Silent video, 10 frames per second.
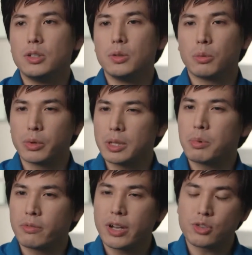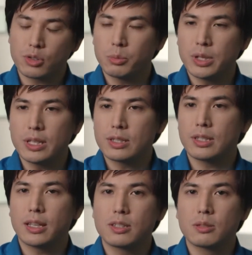do a really professional piece
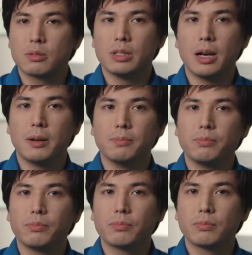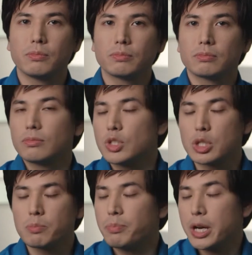that's
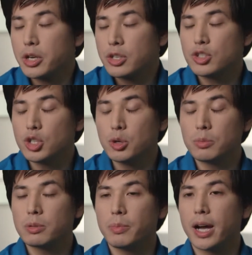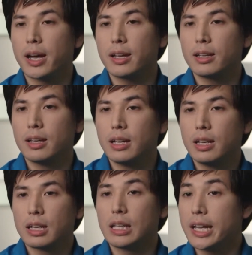just better consumed by
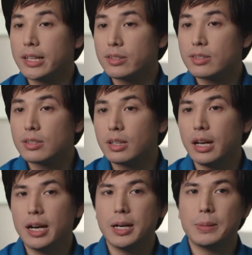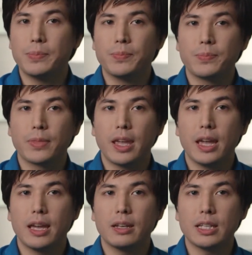clients
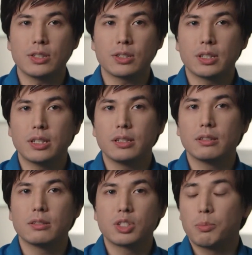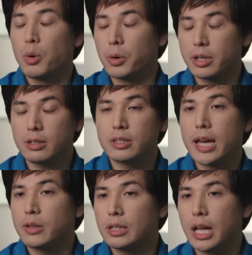and easily supported
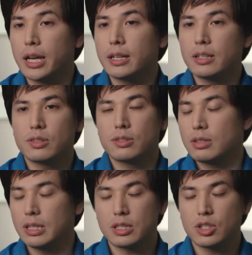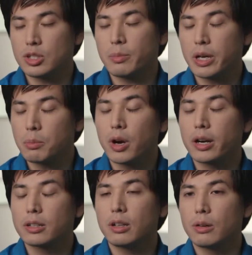down the line. It's just a better
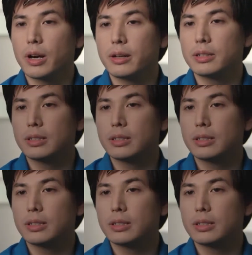product all around.